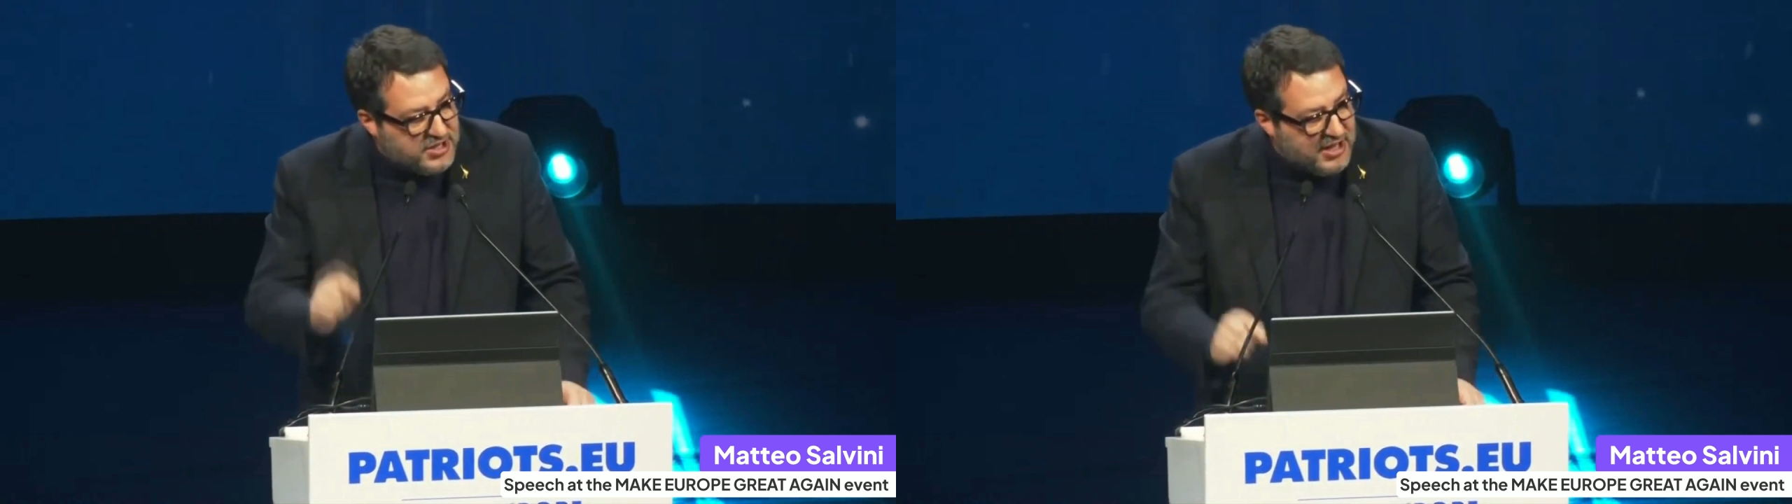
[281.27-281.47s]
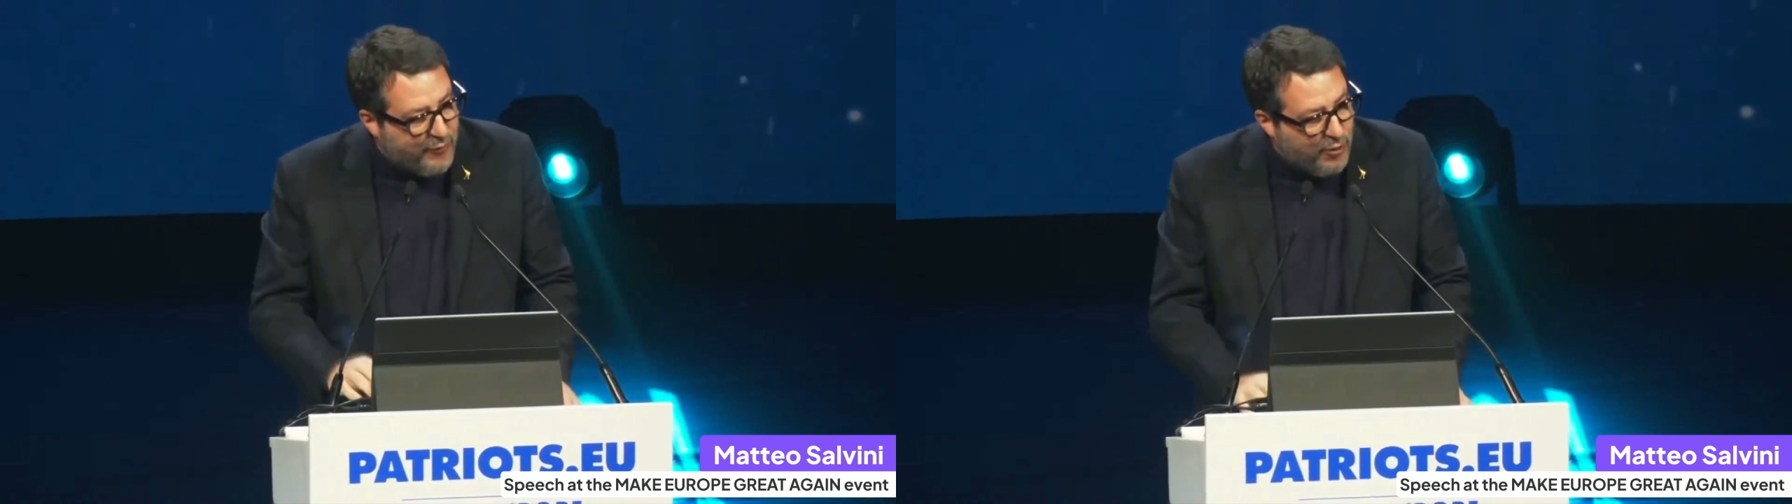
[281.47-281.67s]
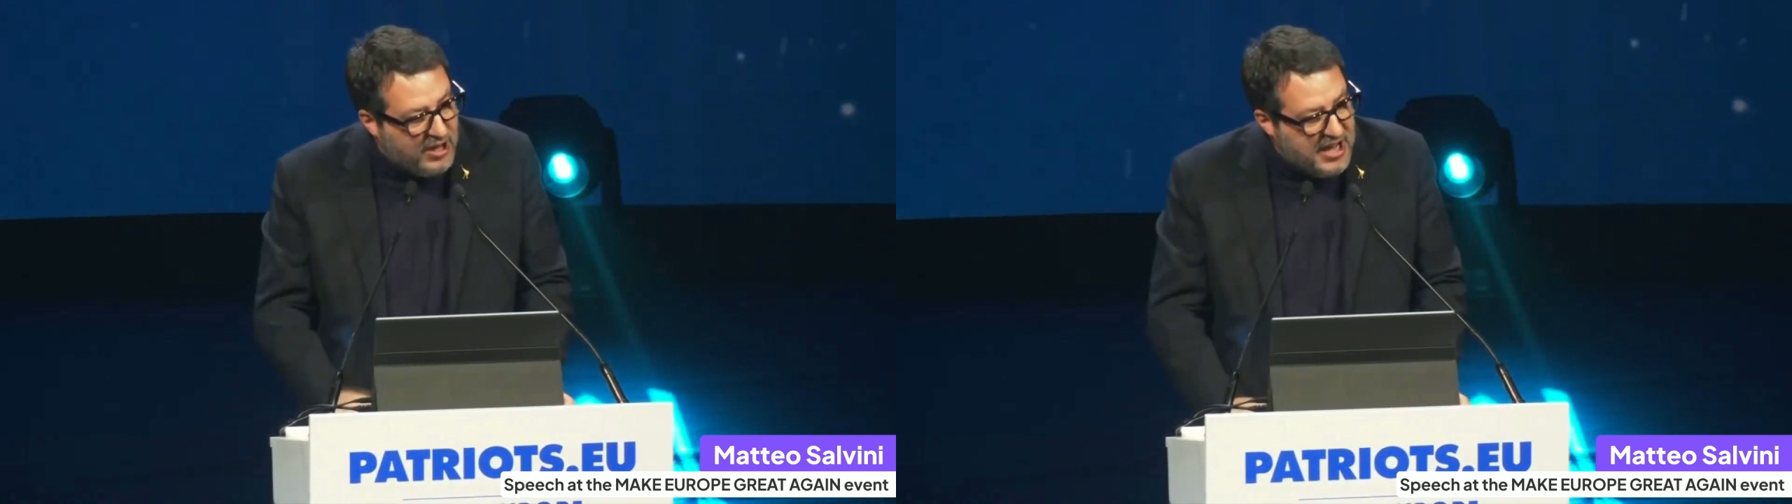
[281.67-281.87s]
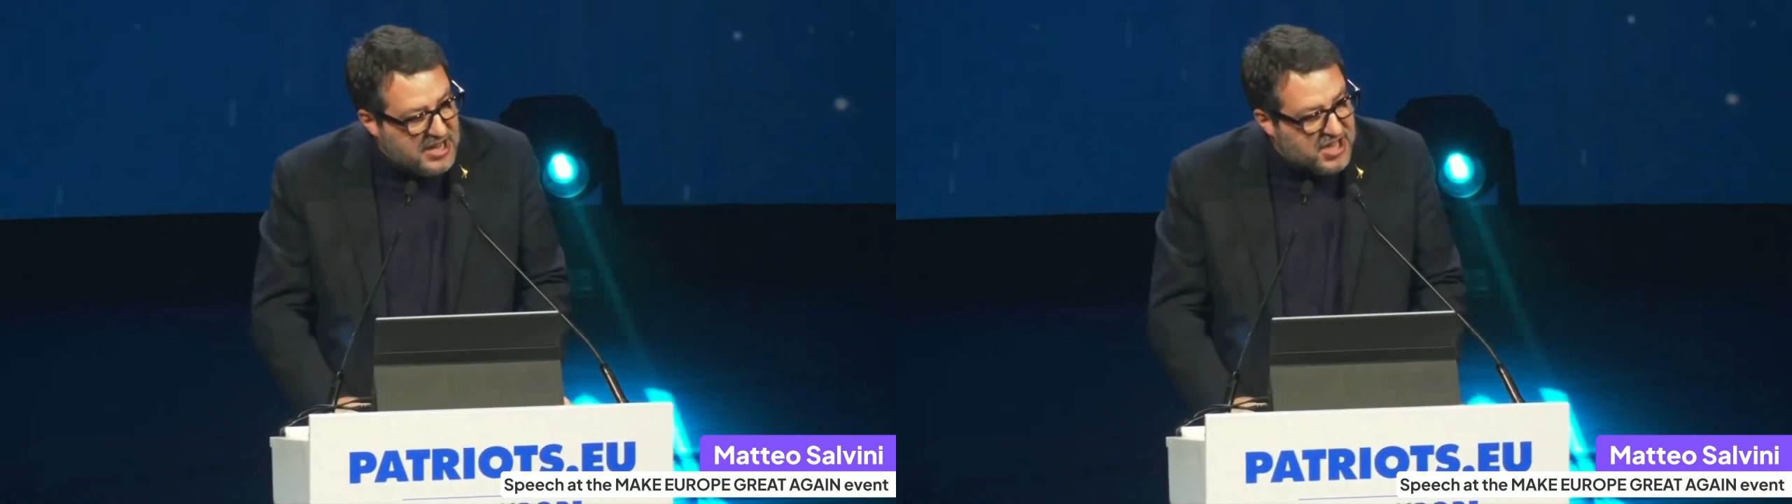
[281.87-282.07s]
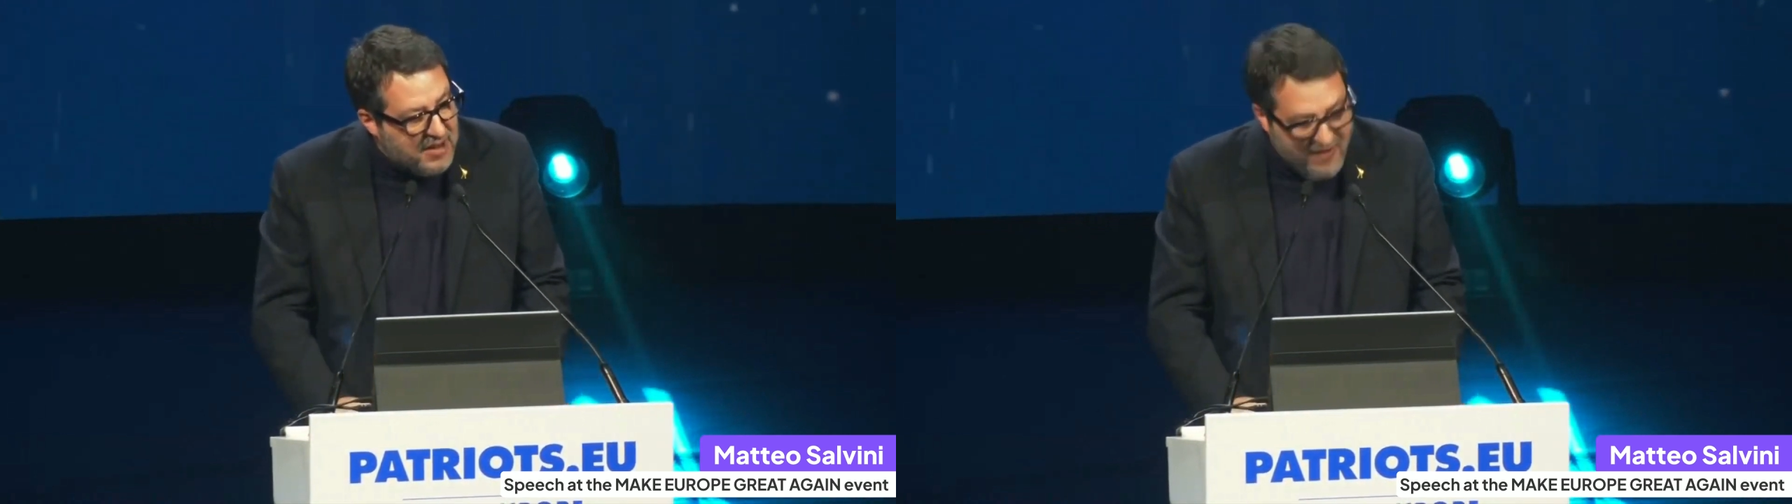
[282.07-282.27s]
and save
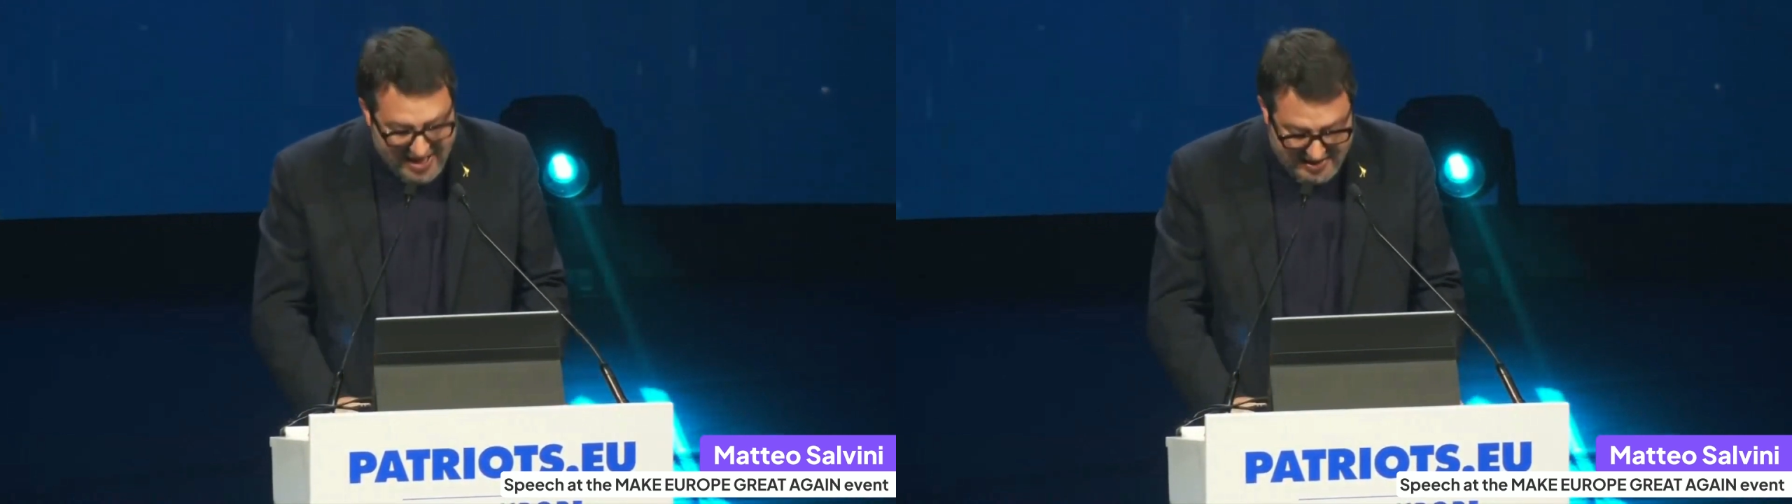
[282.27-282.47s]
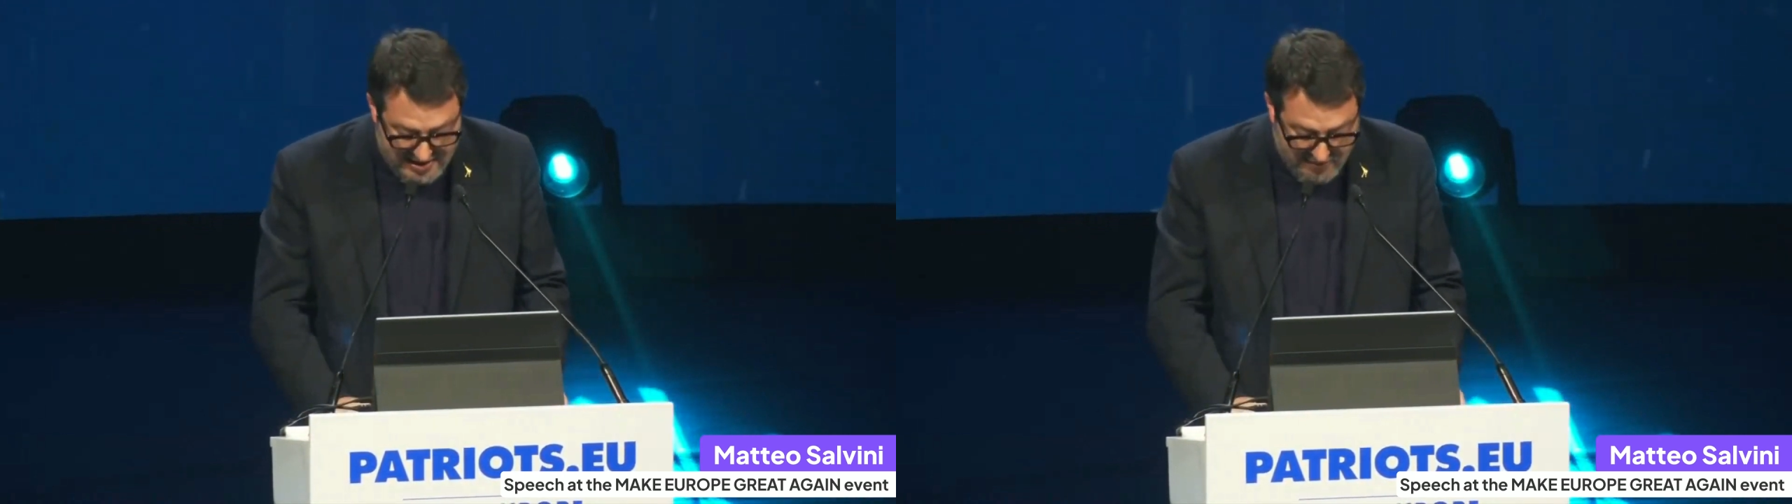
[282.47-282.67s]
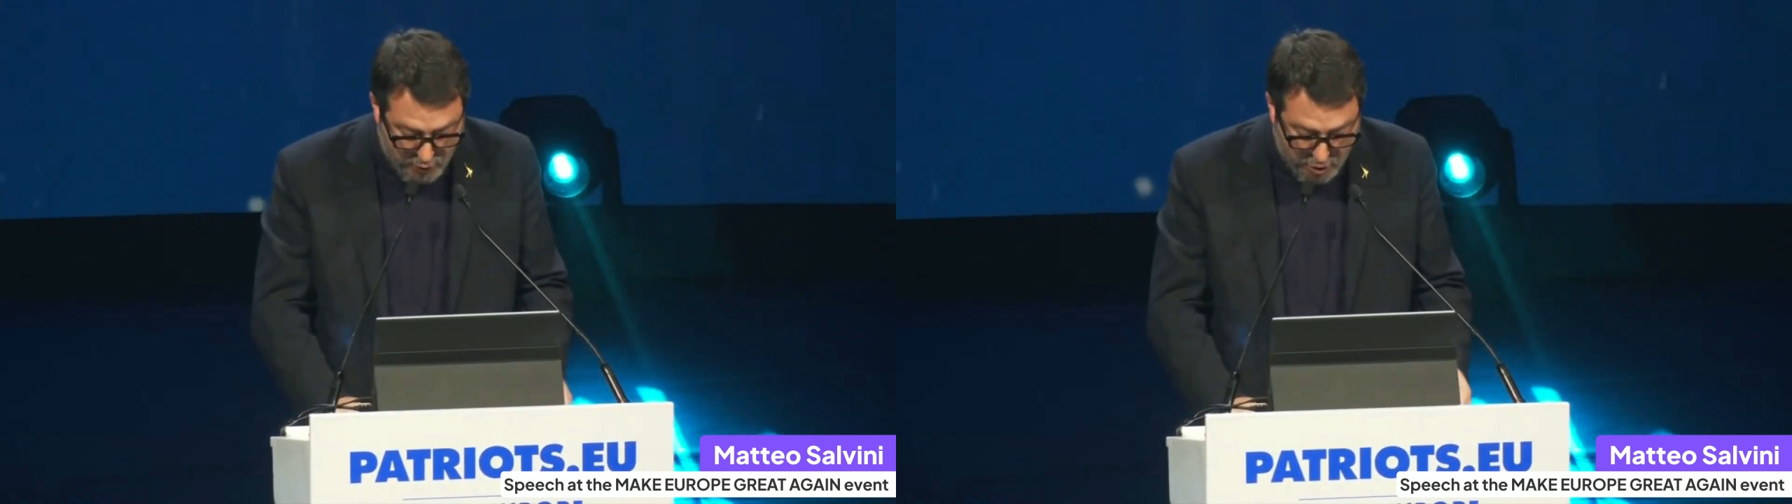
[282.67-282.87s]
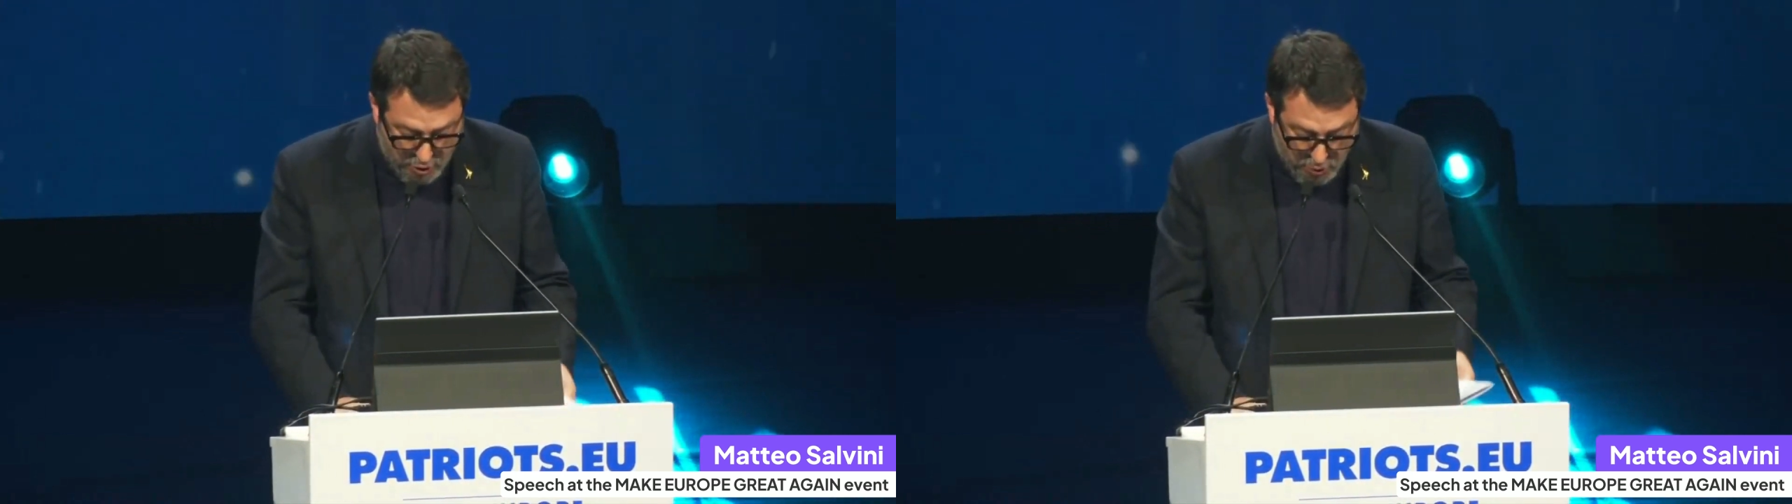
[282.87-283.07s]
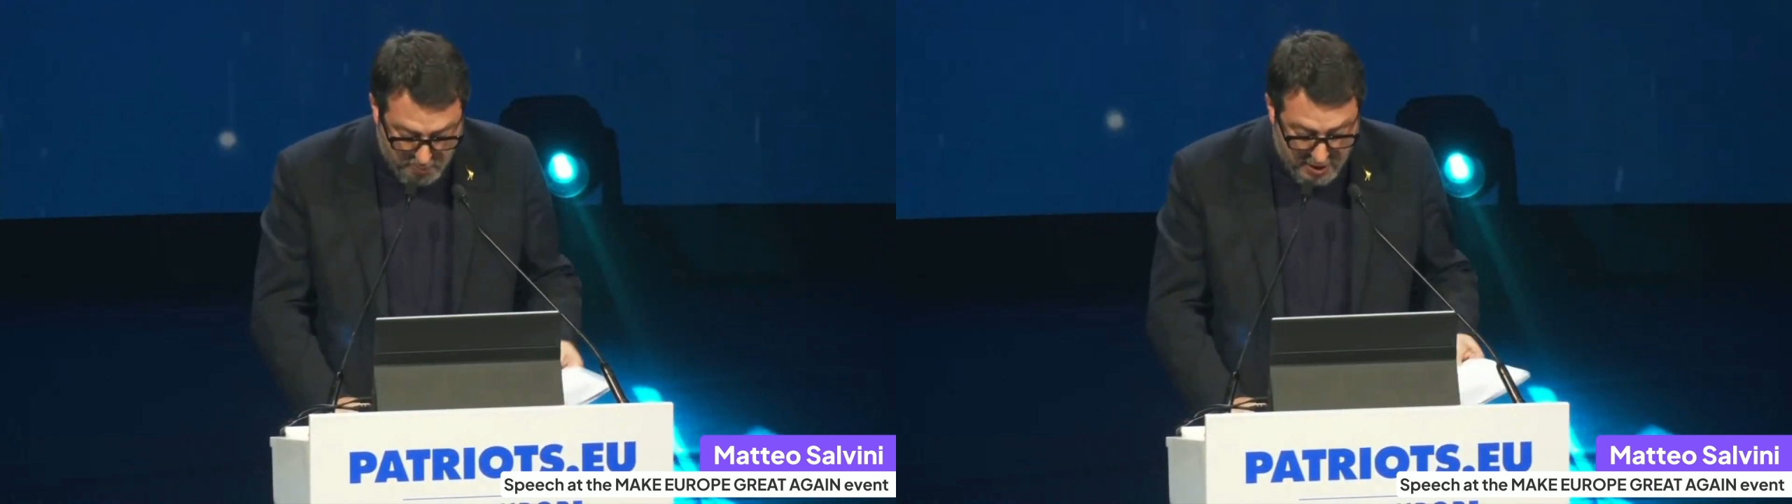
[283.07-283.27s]
European jobs.